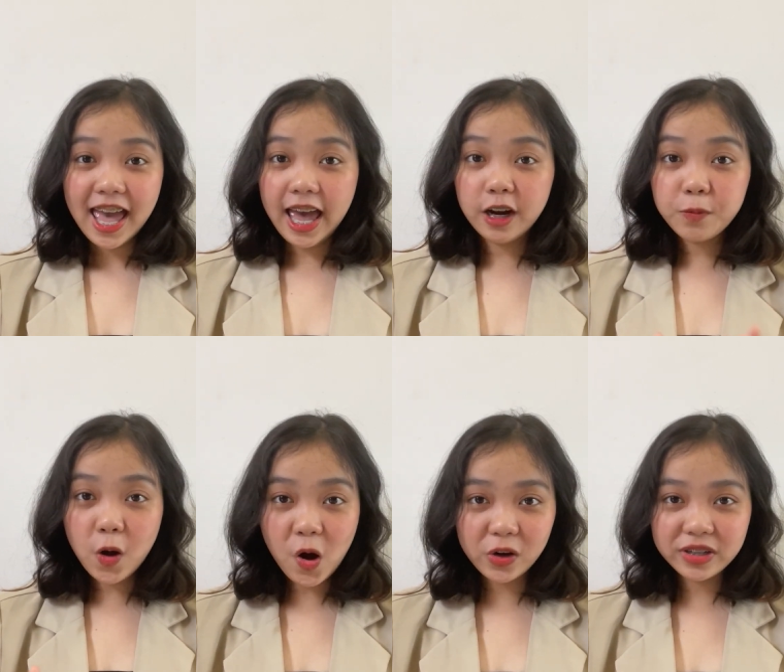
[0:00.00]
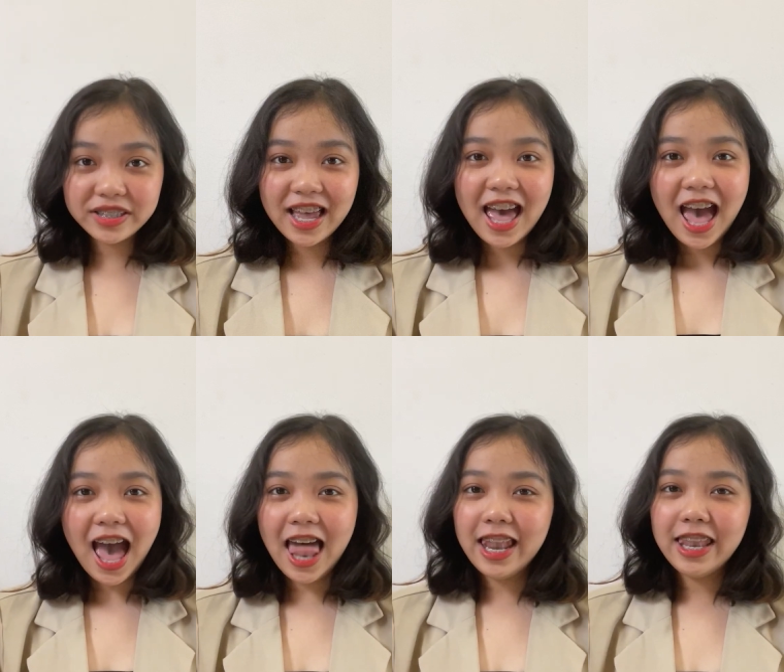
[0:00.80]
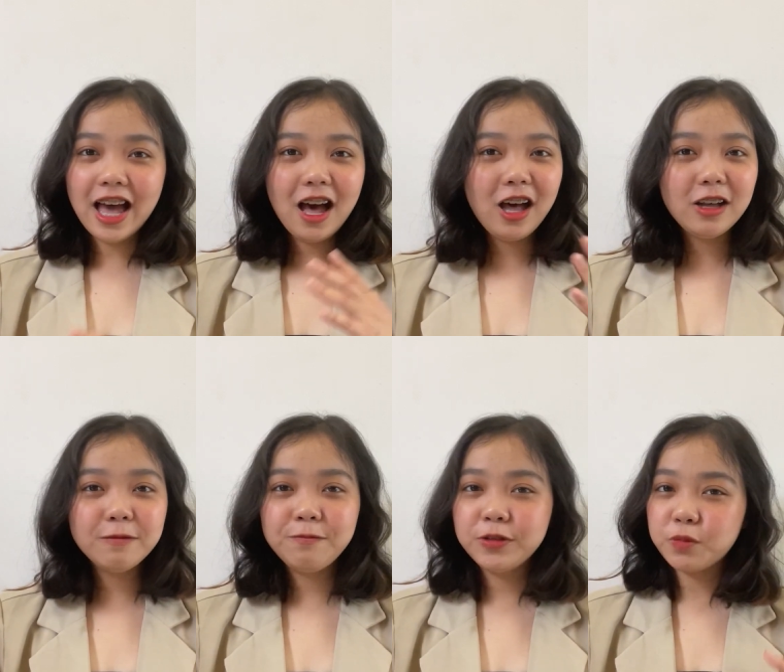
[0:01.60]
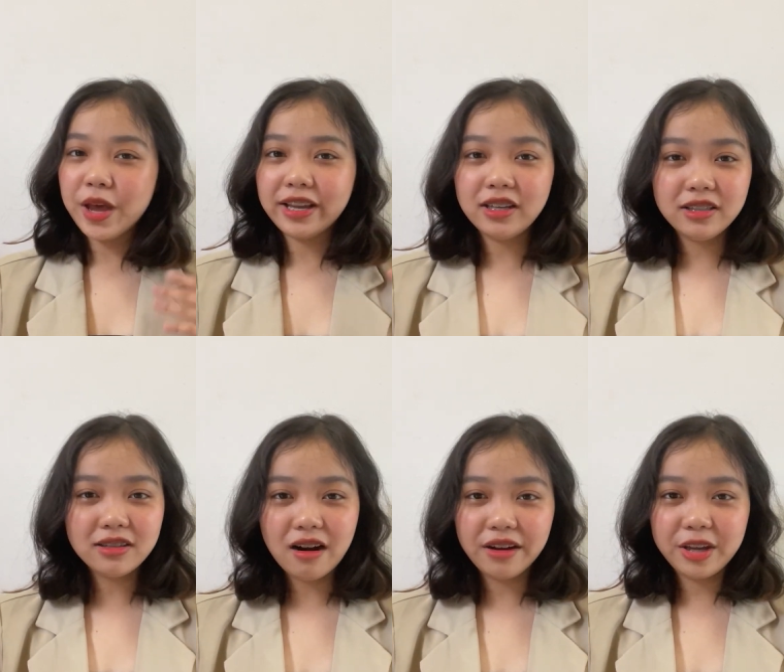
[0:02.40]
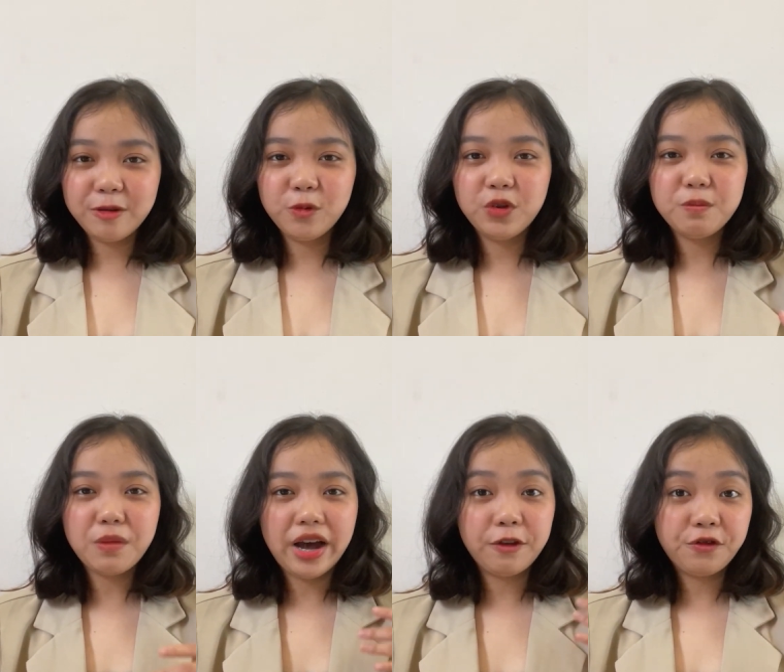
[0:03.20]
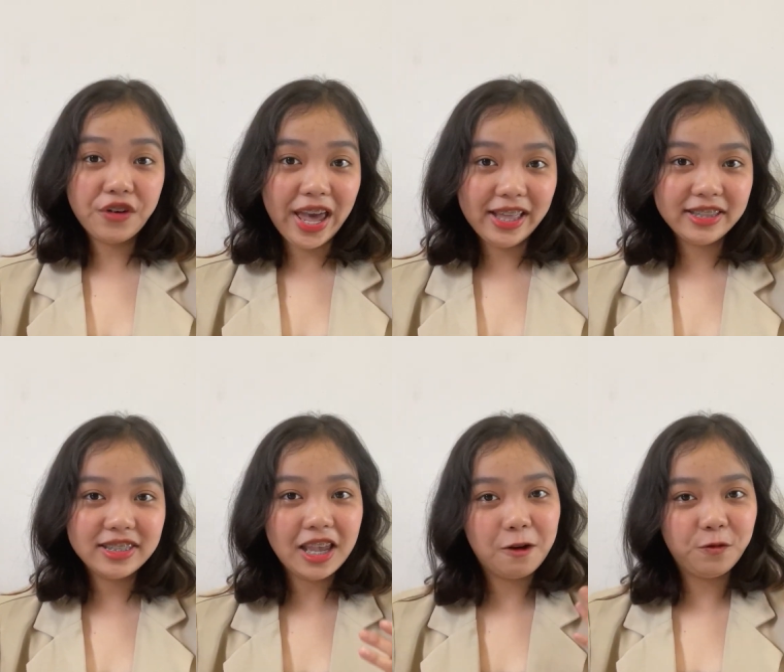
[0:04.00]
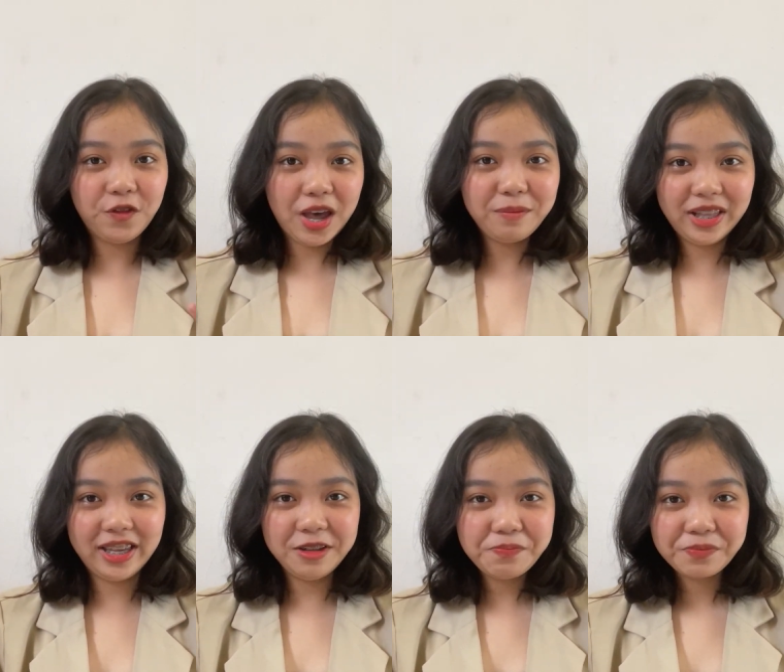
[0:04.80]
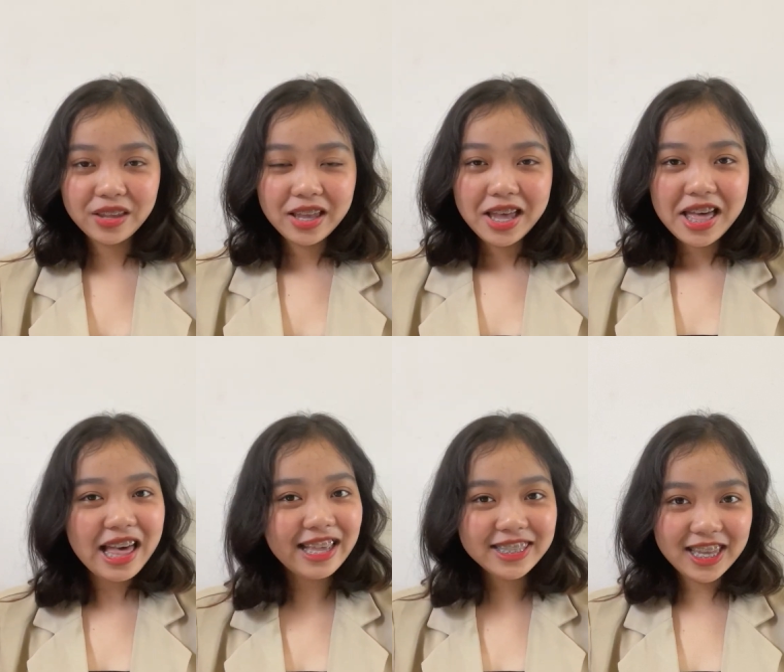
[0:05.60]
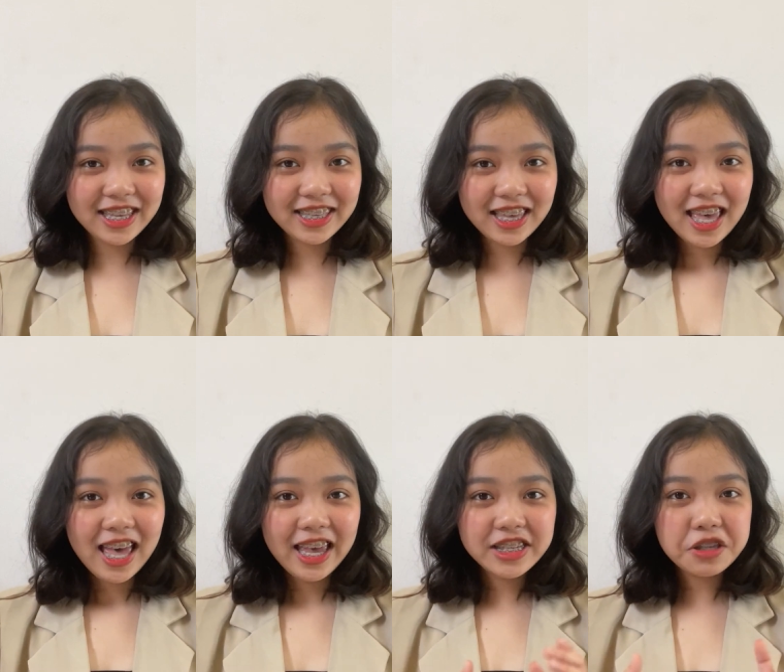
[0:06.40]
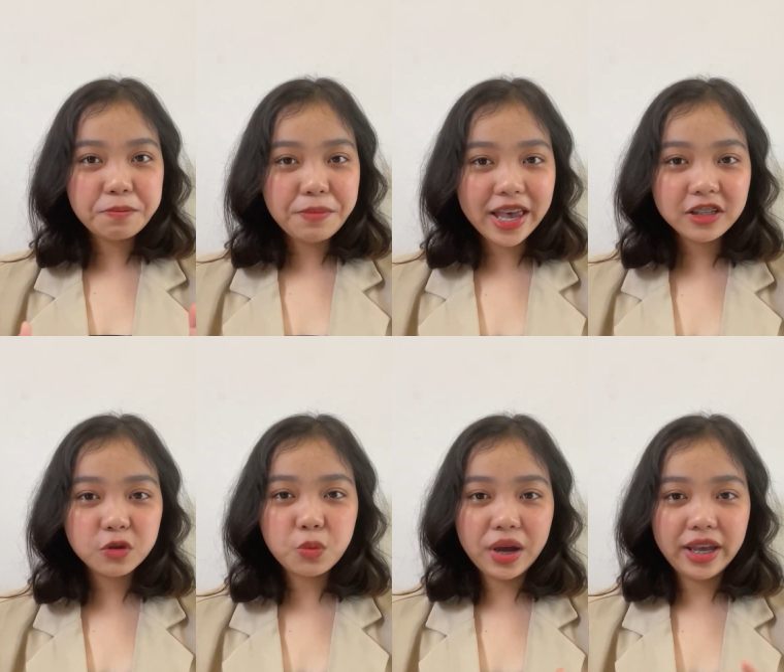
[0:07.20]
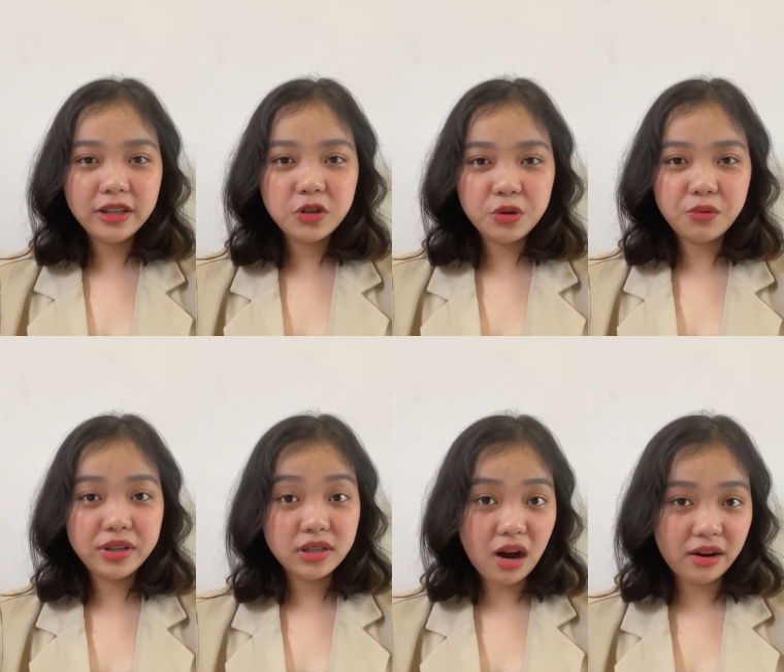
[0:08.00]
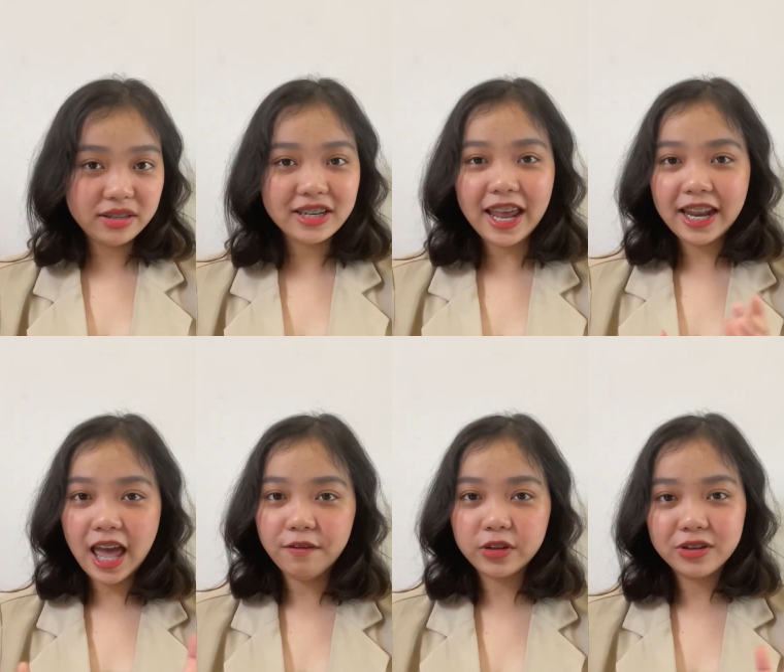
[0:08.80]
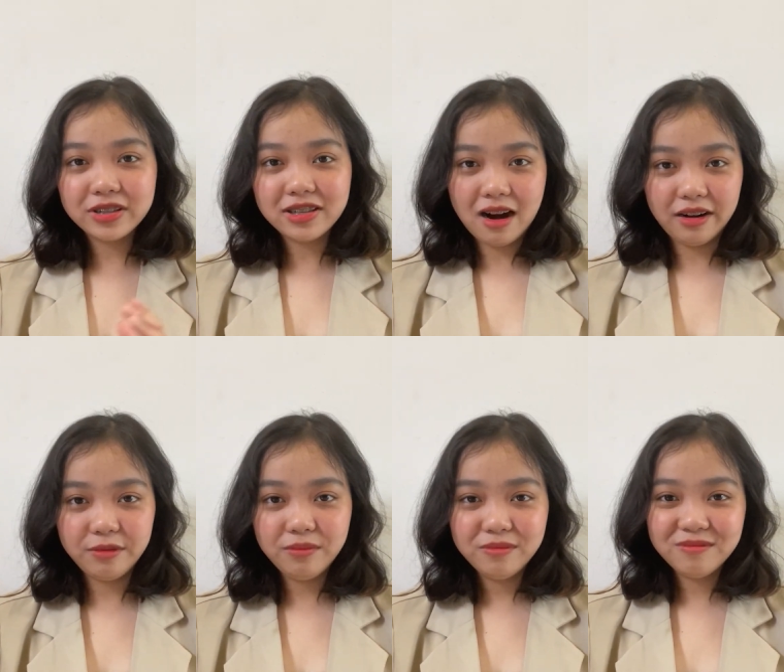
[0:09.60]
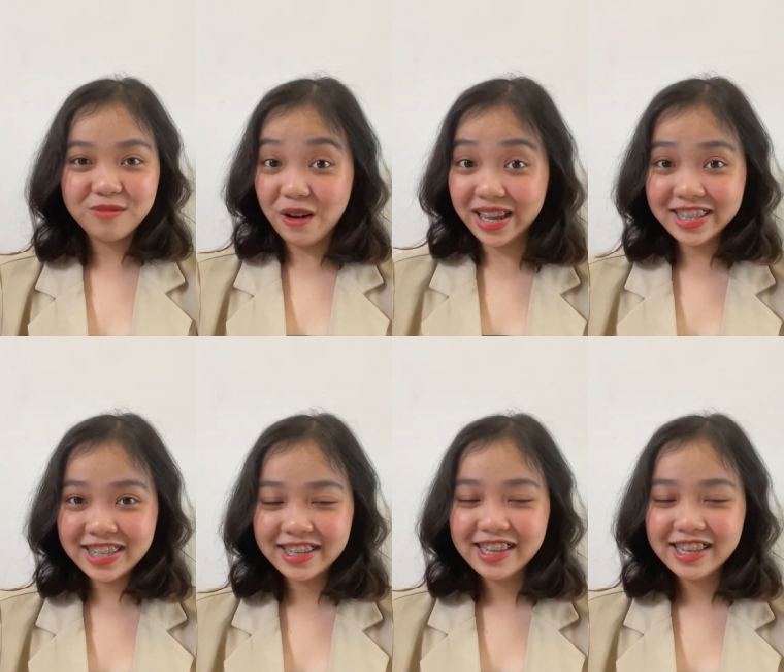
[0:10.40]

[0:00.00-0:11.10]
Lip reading: And of course, I love spending time with my friends and family. I think it's the best way to recharge and have a good time, right?